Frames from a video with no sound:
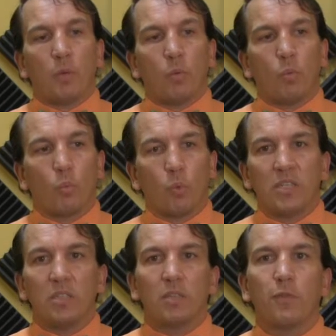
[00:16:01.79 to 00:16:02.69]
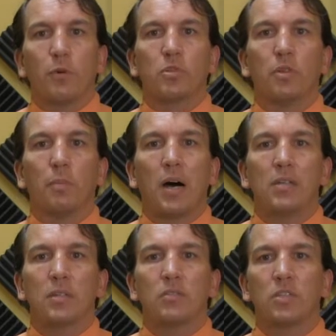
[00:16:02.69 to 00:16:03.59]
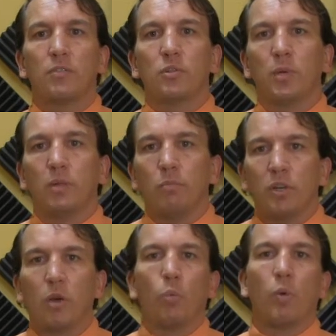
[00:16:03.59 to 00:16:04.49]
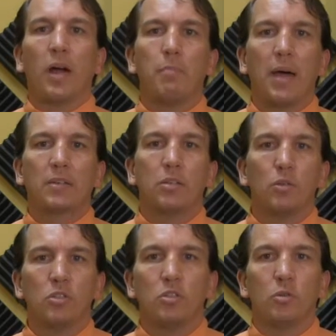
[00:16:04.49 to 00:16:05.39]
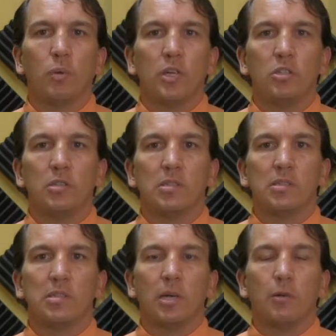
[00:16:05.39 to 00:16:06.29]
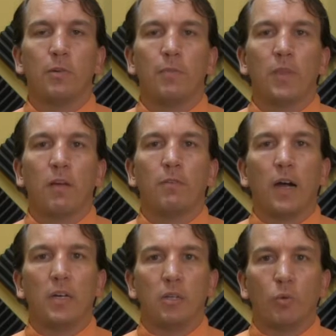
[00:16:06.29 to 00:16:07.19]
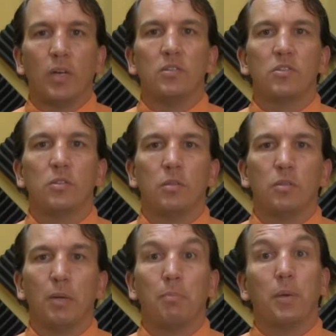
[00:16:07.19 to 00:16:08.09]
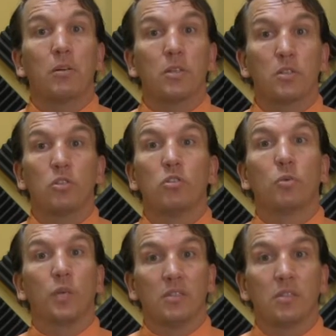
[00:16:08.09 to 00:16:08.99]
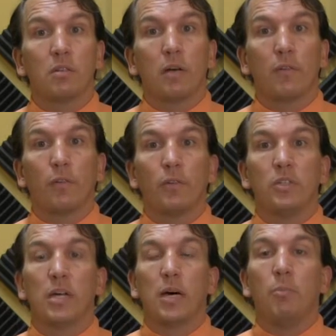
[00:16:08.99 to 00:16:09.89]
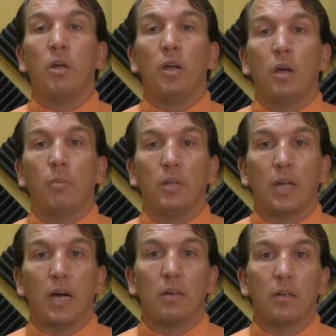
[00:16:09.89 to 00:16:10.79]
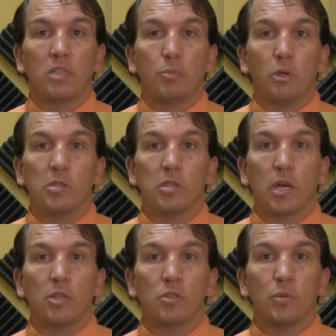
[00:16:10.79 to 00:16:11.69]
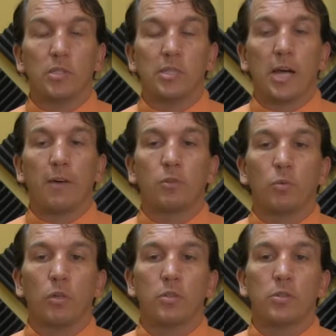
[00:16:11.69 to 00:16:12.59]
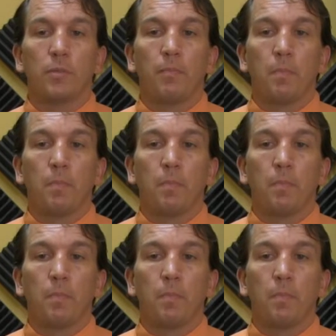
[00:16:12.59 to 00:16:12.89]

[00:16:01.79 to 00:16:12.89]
We tend to focus on the positive stuff, so we go right back to those situations instead of finding ways to make better decisions so we can still have the fun time but not experience the consequences afterwards.